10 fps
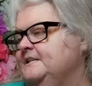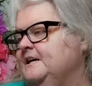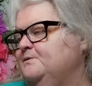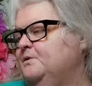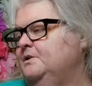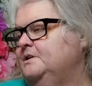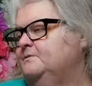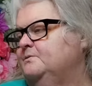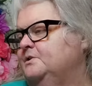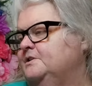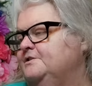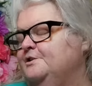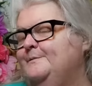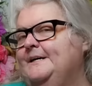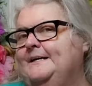and I wanted one
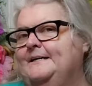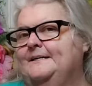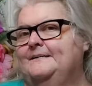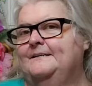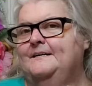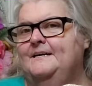so bad.